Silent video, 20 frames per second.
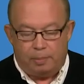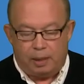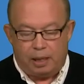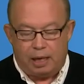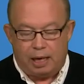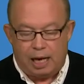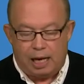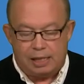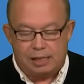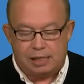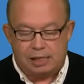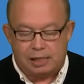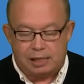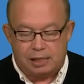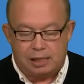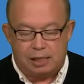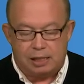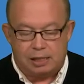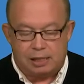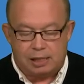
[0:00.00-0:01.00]
Can I
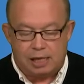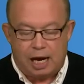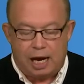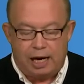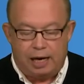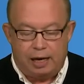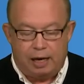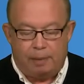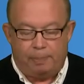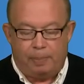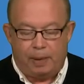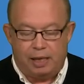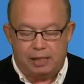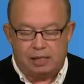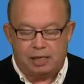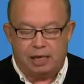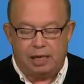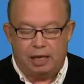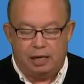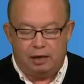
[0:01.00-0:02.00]
sign up as
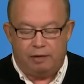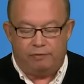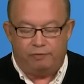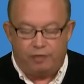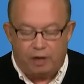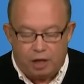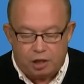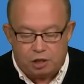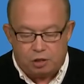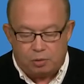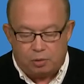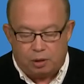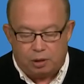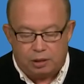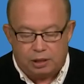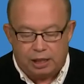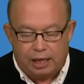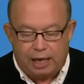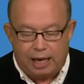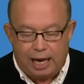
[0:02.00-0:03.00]
an individual
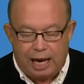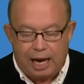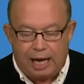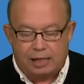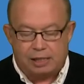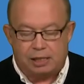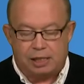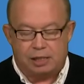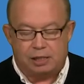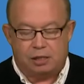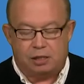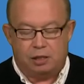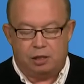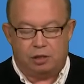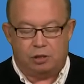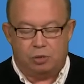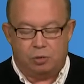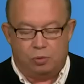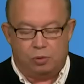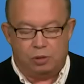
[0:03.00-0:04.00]
to get access to the
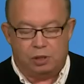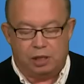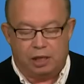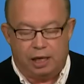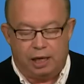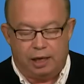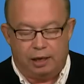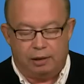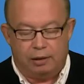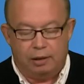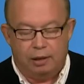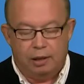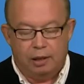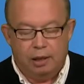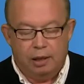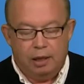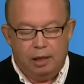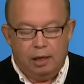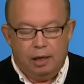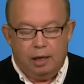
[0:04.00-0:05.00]
tools again?
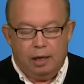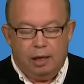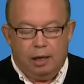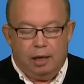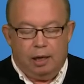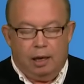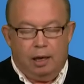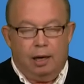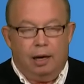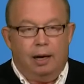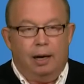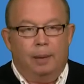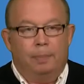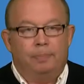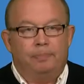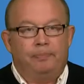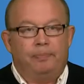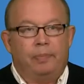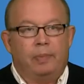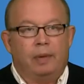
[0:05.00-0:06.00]
Um,